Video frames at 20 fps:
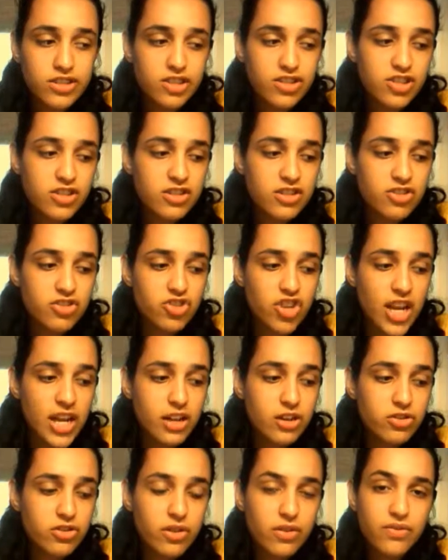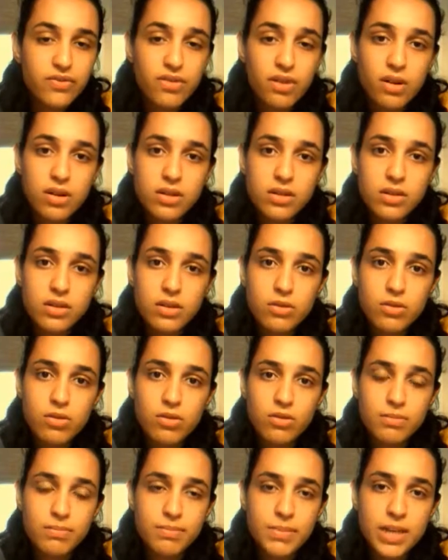can just change the font
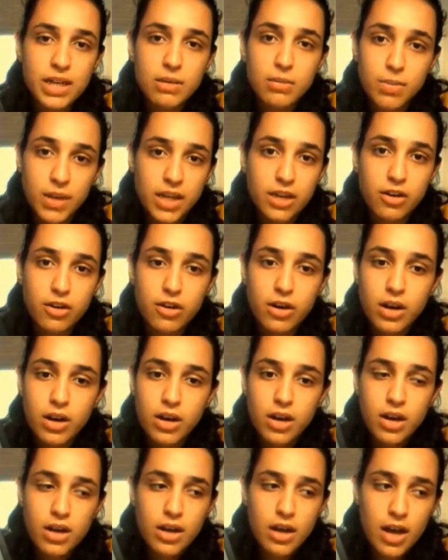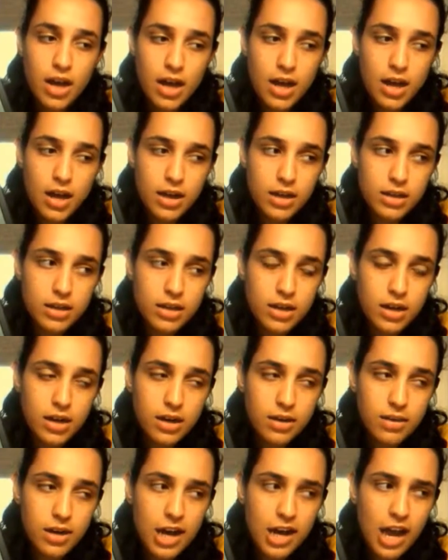or make it bigger. And
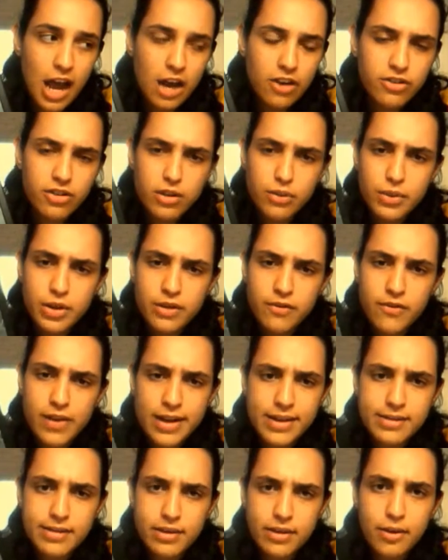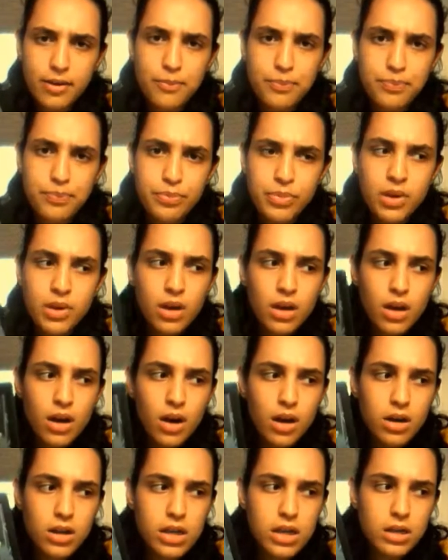I actually read faster
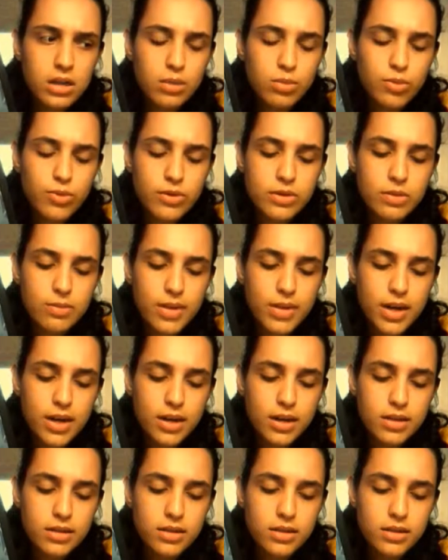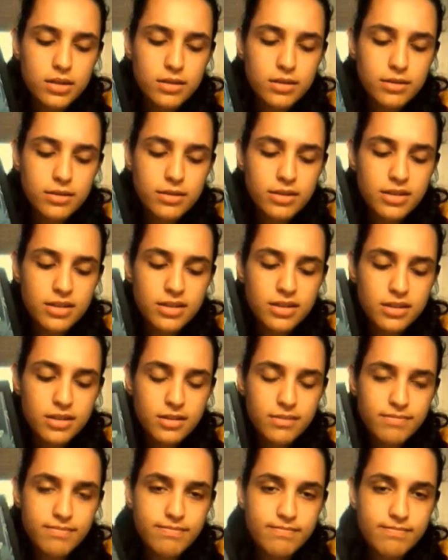on Kindle books, but
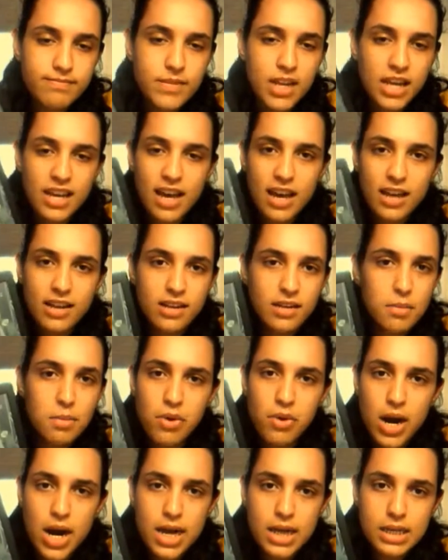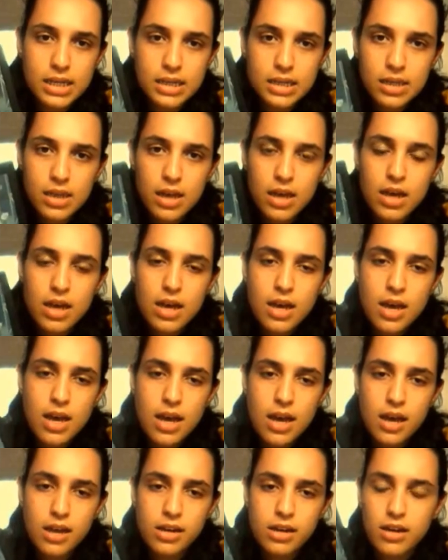again, the price,
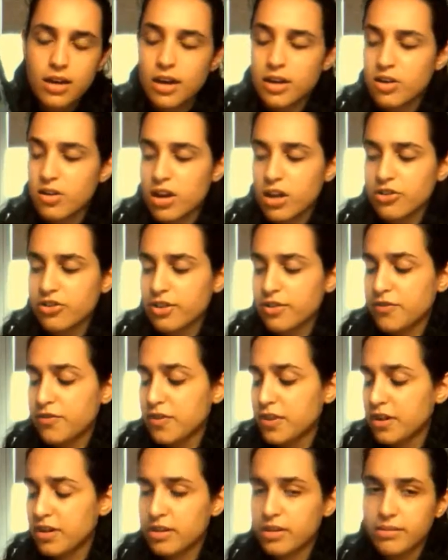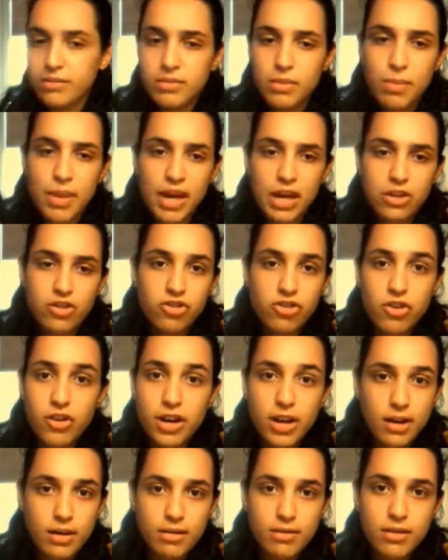and I don't actually feel the page
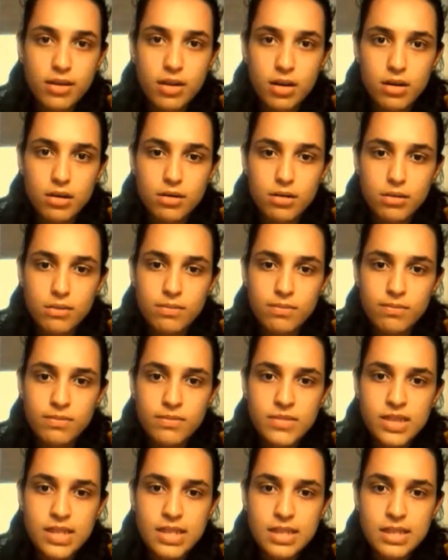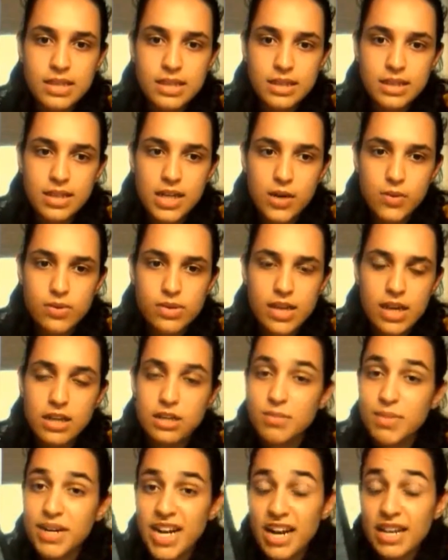turning, so it's a
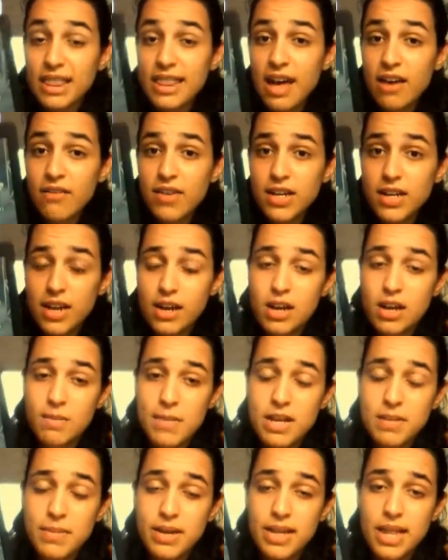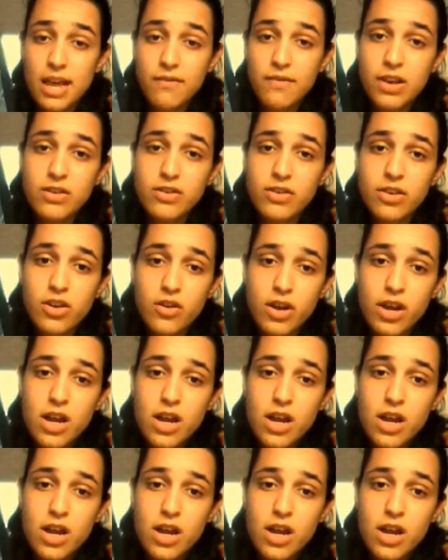downside. But I love it, and it made my life easier.